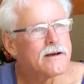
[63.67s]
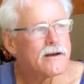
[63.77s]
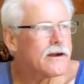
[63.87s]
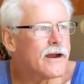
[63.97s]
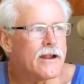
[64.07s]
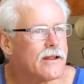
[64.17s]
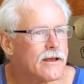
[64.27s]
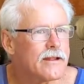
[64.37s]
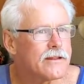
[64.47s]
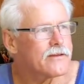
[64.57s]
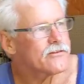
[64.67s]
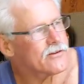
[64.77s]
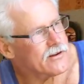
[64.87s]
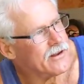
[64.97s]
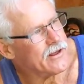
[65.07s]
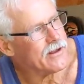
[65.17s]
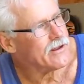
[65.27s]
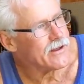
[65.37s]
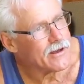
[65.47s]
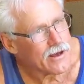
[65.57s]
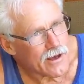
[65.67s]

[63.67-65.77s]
right. Nice sunny day, yeah.